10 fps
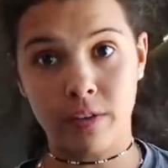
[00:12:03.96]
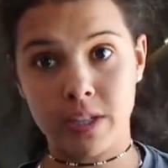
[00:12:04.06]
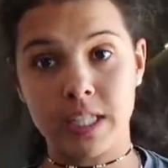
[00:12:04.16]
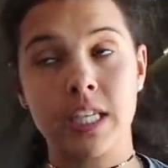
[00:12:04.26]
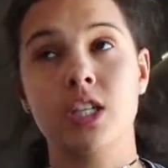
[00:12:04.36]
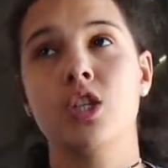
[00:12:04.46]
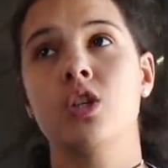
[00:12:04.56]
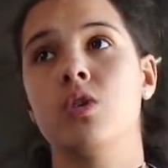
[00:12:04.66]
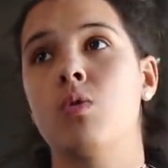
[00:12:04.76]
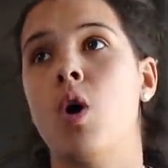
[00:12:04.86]
obviously,
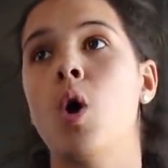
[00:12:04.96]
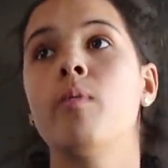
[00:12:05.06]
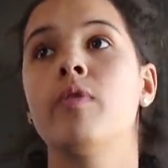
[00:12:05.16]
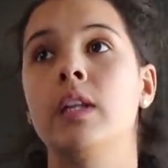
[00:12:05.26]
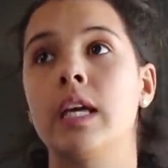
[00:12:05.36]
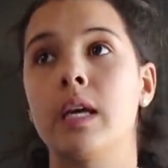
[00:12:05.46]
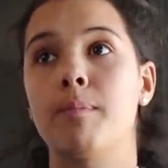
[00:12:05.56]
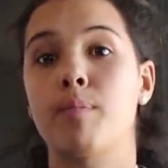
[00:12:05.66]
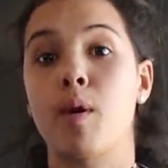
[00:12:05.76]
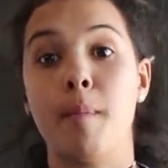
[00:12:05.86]
to hopefully
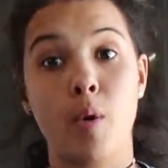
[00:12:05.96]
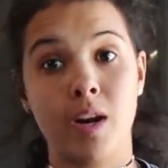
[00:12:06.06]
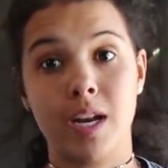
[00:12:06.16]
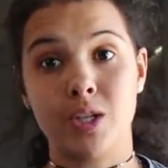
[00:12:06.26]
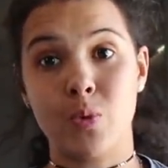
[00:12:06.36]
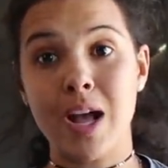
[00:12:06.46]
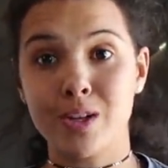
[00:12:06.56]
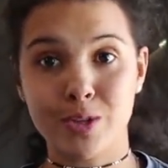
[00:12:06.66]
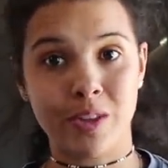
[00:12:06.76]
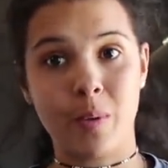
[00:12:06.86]
promote it as
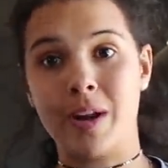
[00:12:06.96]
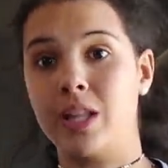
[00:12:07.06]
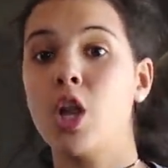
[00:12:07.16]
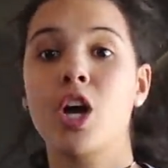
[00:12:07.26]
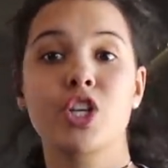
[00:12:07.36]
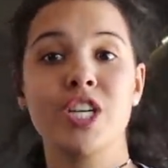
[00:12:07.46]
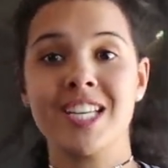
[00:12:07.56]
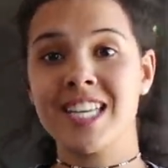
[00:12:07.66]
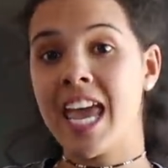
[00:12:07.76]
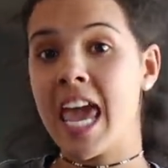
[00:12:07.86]
well so that when it
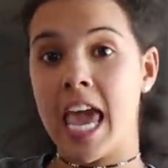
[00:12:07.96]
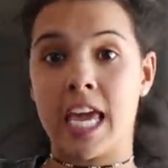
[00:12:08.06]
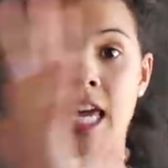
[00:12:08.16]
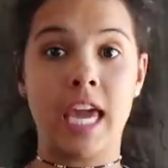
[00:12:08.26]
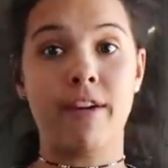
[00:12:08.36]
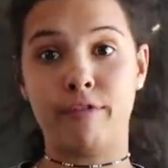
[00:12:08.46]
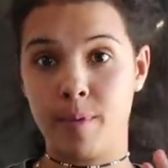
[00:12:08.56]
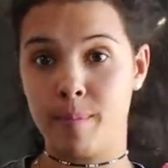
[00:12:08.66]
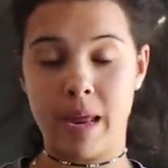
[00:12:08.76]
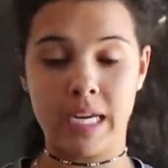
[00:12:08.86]
launches, it can get
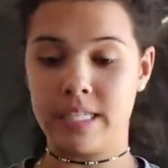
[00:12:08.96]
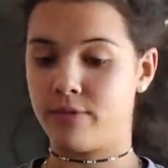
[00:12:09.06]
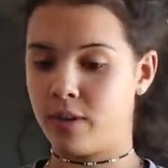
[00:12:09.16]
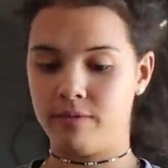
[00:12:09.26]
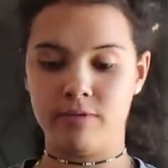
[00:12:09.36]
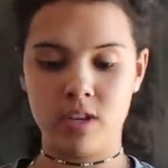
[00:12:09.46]
from many different,